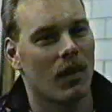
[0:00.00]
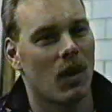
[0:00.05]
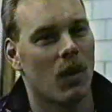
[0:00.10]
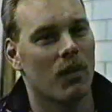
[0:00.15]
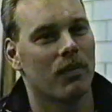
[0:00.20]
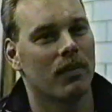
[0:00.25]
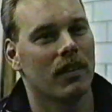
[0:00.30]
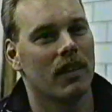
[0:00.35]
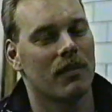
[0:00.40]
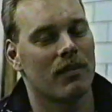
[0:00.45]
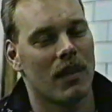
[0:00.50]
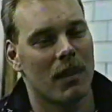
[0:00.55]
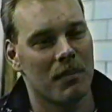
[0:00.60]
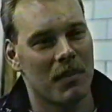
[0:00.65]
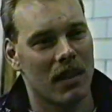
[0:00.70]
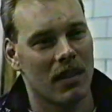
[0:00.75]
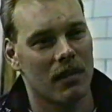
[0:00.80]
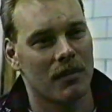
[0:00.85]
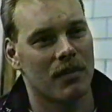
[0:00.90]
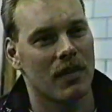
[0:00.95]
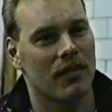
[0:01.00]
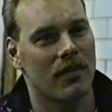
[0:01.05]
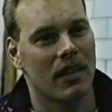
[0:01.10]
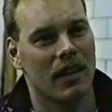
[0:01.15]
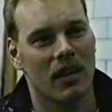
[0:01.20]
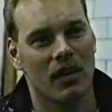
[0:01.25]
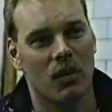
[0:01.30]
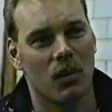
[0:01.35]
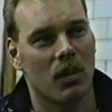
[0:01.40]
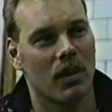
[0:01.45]
hopefully, if I'm here in
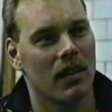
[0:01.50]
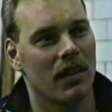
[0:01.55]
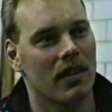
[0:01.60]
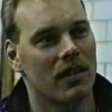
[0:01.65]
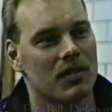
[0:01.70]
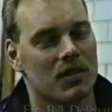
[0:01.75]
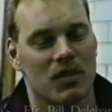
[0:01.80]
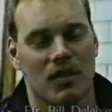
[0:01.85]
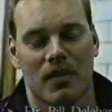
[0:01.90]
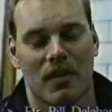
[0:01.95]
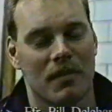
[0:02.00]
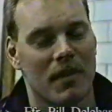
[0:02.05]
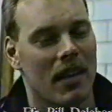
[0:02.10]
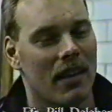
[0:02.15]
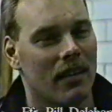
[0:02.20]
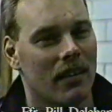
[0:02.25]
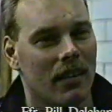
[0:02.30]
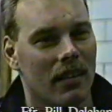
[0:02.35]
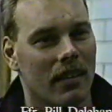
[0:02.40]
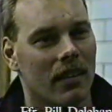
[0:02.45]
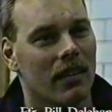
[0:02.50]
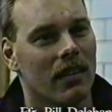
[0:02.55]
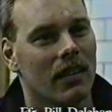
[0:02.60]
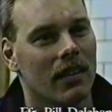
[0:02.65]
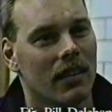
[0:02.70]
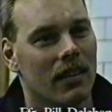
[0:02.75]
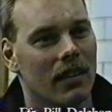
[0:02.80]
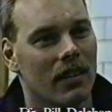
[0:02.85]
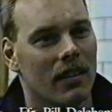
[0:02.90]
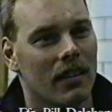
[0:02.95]
15 or 20 years, or if I'm not here,
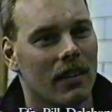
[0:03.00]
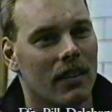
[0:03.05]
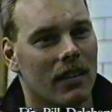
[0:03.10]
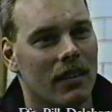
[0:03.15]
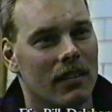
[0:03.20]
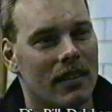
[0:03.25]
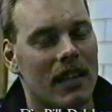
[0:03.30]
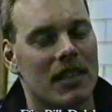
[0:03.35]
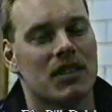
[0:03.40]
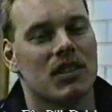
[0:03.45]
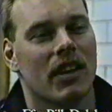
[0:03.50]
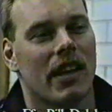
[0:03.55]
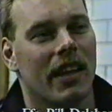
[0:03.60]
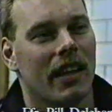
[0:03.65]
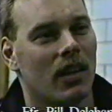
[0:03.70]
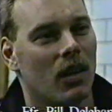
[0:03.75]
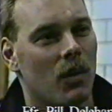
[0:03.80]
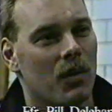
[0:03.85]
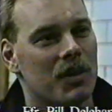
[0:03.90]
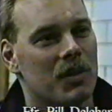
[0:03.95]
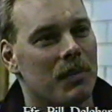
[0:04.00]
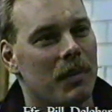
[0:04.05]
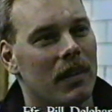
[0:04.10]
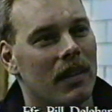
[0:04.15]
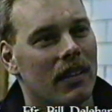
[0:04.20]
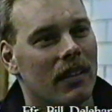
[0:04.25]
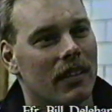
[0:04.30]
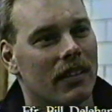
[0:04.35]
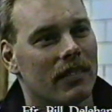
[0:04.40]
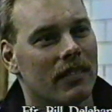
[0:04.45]
that sign will always be
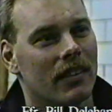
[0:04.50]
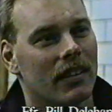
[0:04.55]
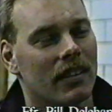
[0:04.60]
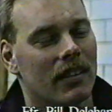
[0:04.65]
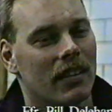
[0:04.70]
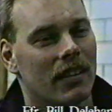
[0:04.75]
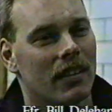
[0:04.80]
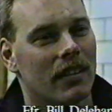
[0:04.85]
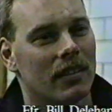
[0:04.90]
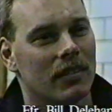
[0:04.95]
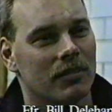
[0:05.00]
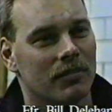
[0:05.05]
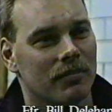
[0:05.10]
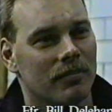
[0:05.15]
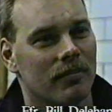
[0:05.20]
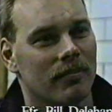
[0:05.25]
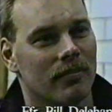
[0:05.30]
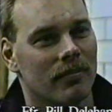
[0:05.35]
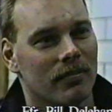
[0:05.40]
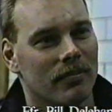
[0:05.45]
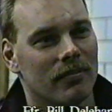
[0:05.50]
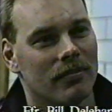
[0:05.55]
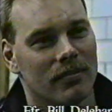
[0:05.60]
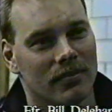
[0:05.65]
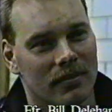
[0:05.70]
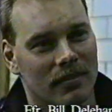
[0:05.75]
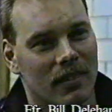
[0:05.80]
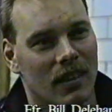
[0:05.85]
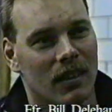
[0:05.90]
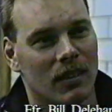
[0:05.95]
here, and
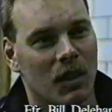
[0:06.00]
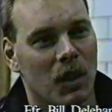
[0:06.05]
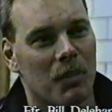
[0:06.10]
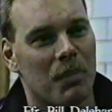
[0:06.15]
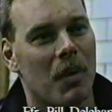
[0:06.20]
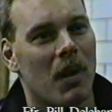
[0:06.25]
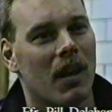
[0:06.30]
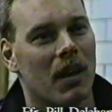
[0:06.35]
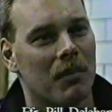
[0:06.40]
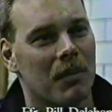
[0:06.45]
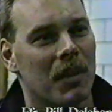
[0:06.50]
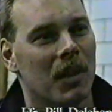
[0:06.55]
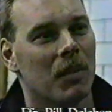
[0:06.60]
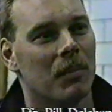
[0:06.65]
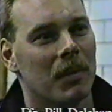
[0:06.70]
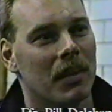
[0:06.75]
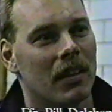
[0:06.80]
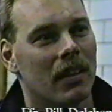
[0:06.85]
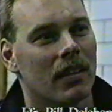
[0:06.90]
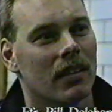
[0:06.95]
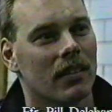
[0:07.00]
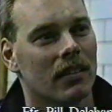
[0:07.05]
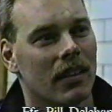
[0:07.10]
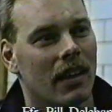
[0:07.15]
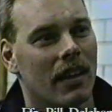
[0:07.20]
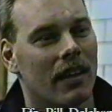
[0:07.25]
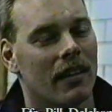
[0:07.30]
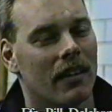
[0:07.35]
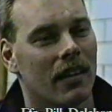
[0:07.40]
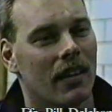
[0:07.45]
uh, a little part of me will be here.
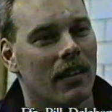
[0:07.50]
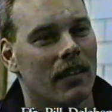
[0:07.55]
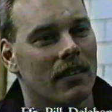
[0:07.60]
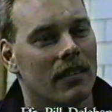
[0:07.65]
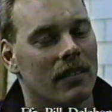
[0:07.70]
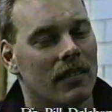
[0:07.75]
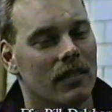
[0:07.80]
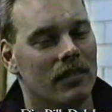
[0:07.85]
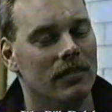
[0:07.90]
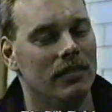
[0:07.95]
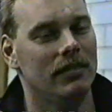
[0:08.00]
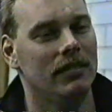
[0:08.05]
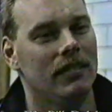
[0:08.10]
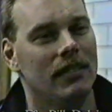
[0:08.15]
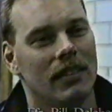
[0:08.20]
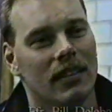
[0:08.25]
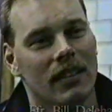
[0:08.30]
And